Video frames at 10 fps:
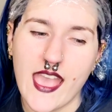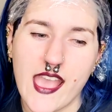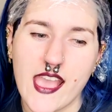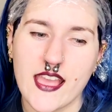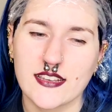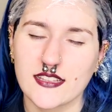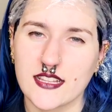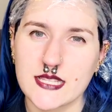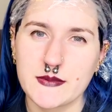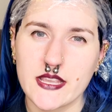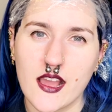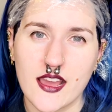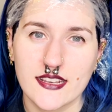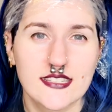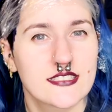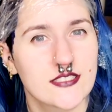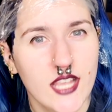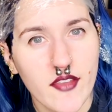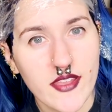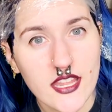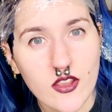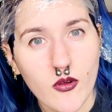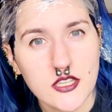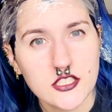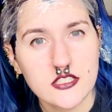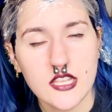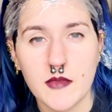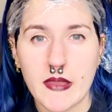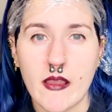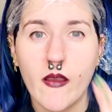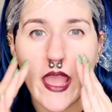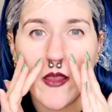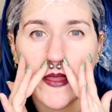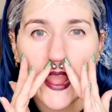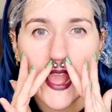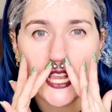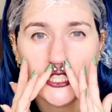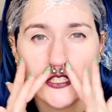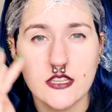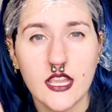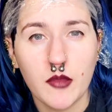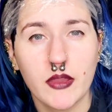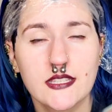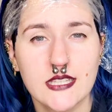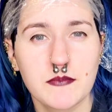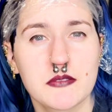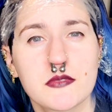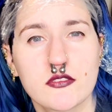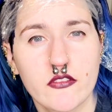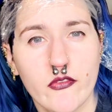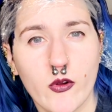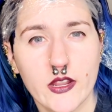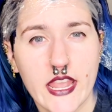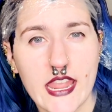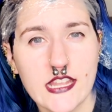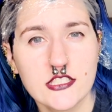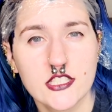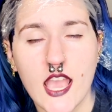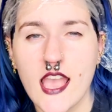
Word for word: And let's be honest, do you have any questions about how I actually got my septum to a 4 gauge?